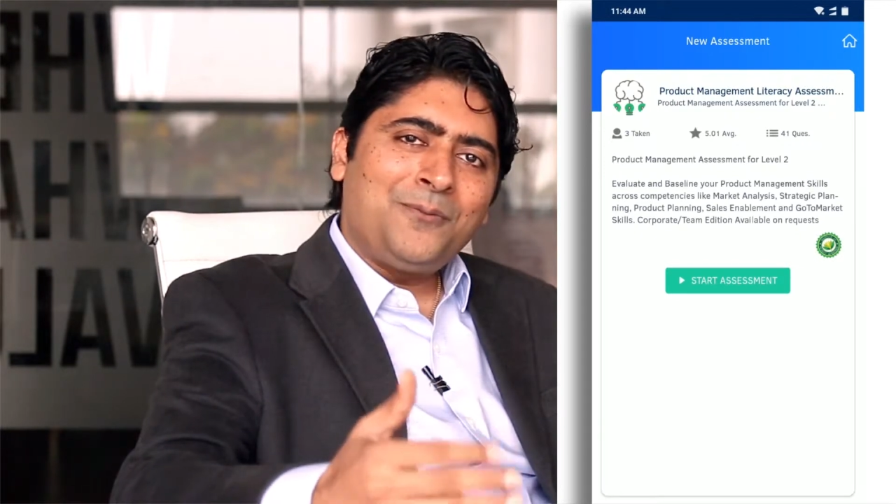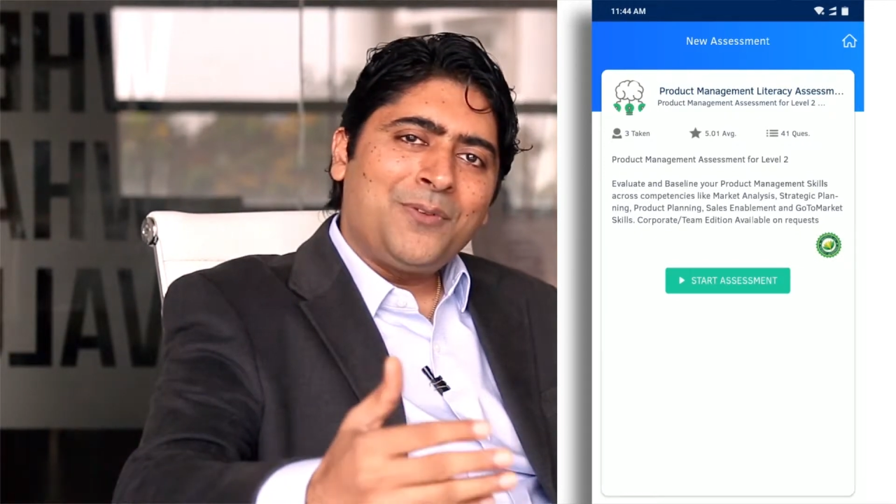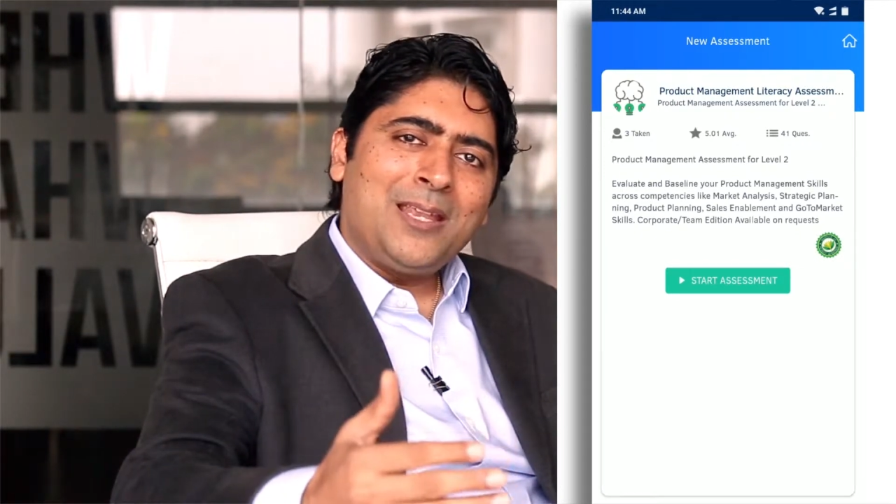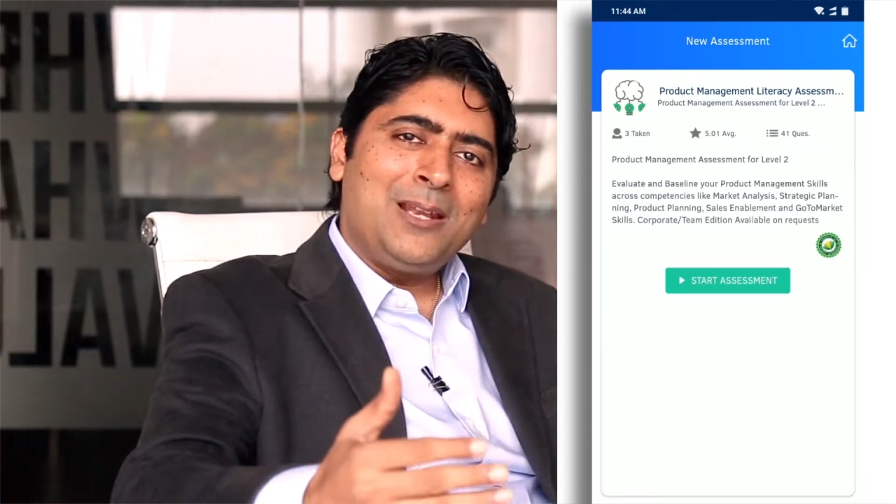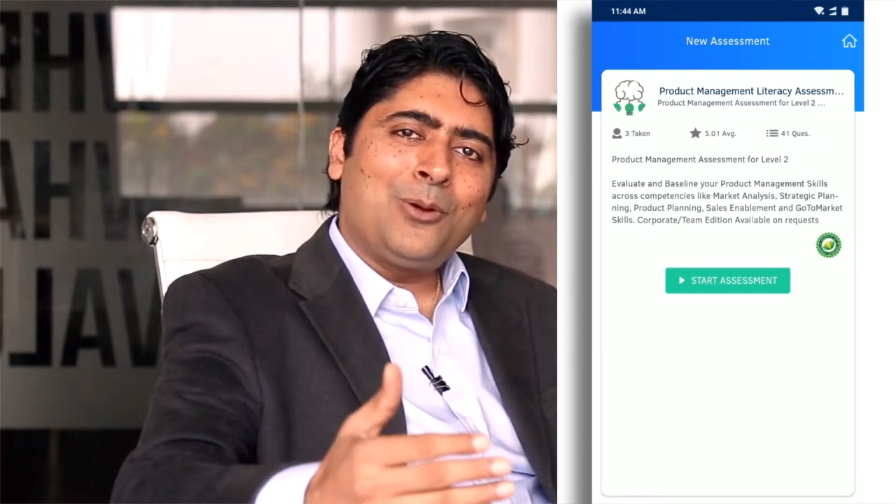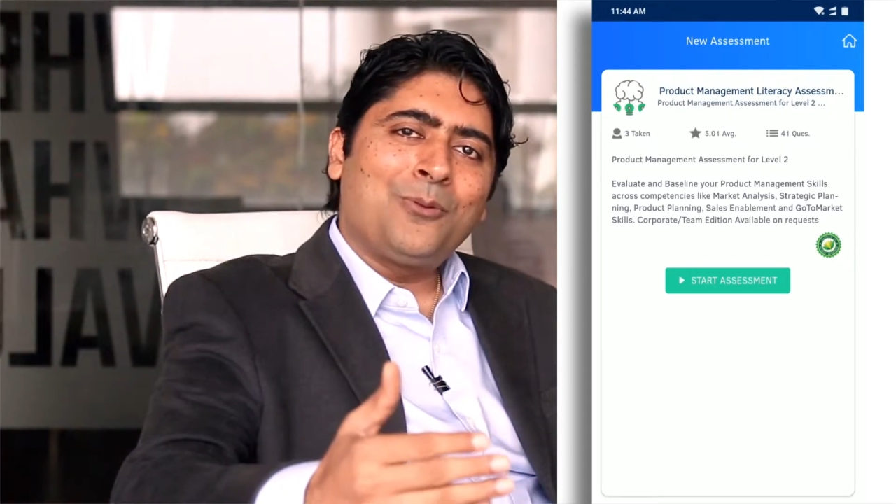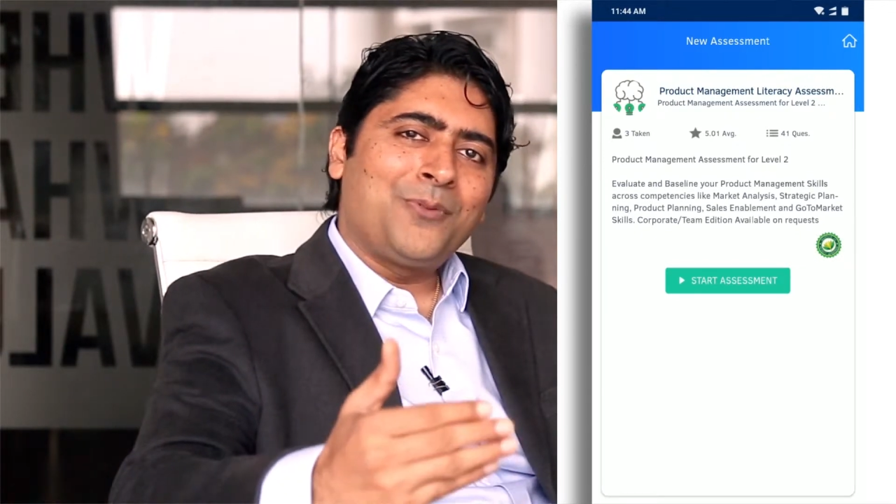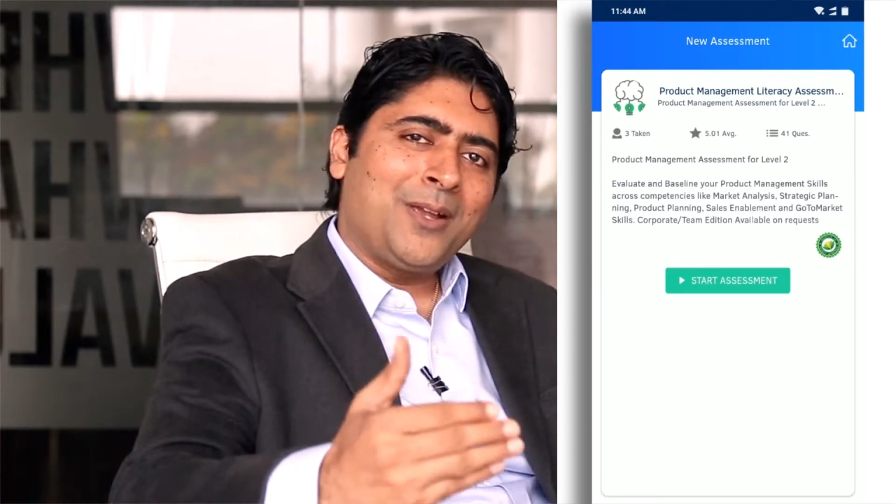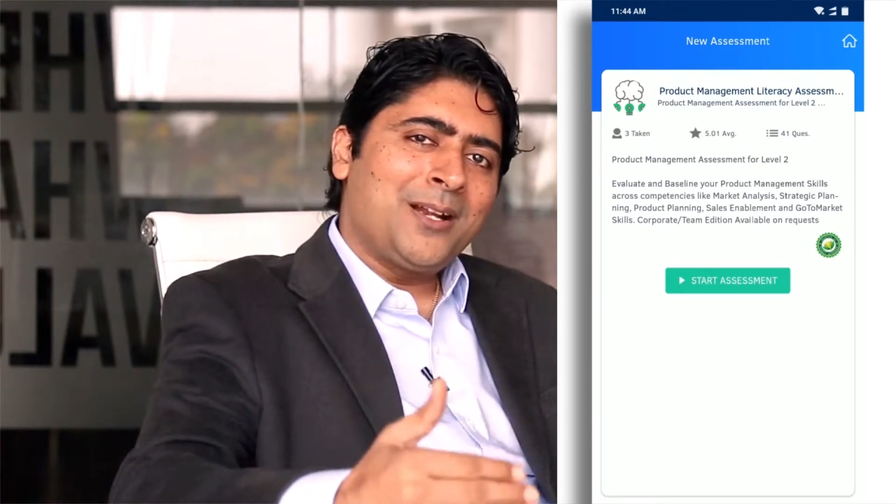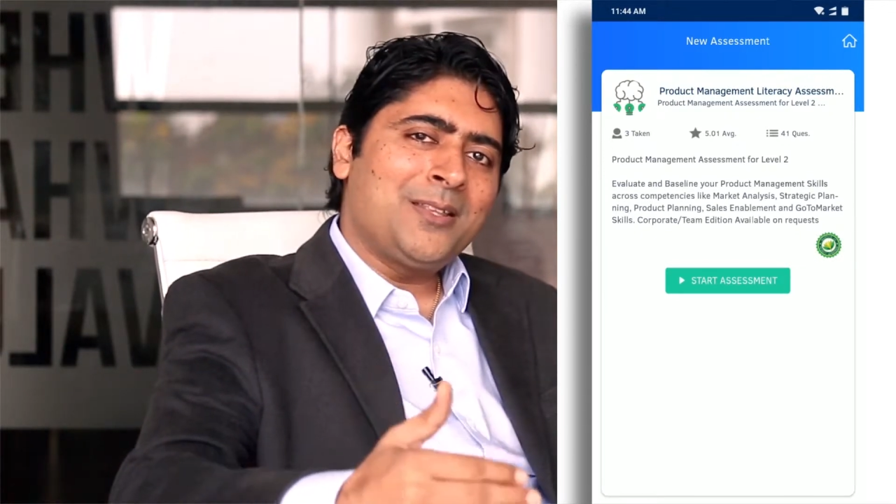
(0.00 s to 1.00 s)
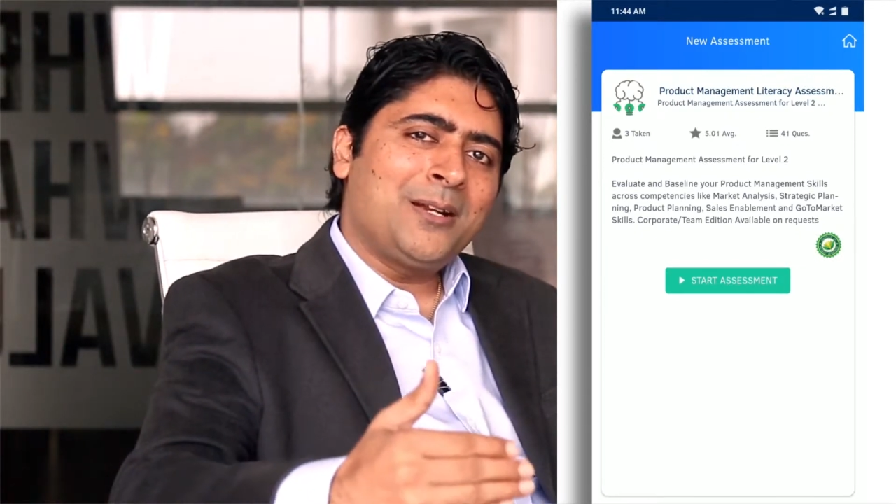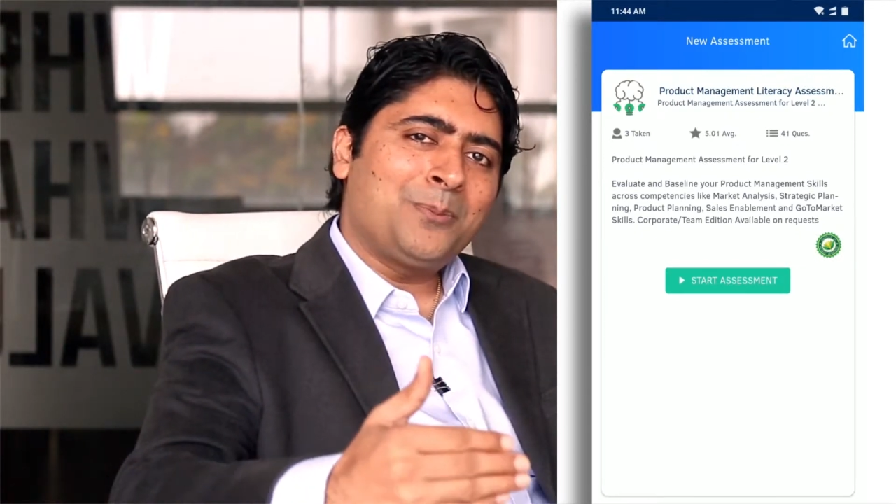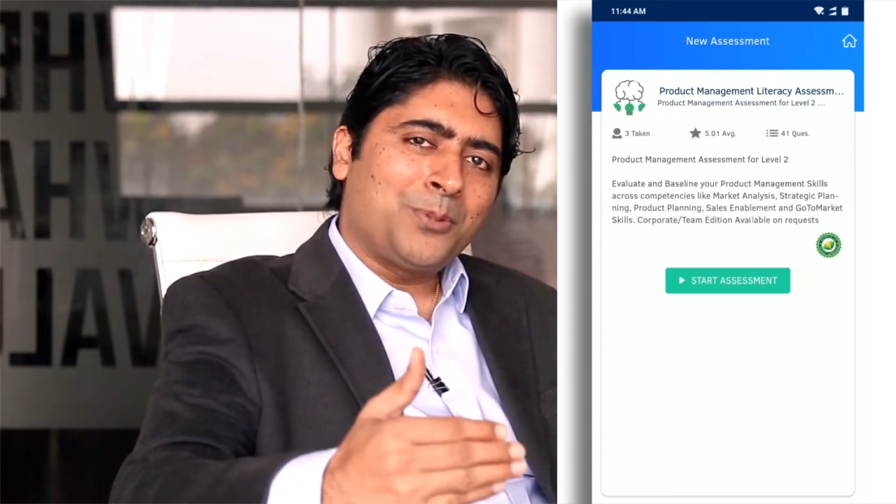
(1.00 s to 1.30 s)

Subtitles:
feel of where their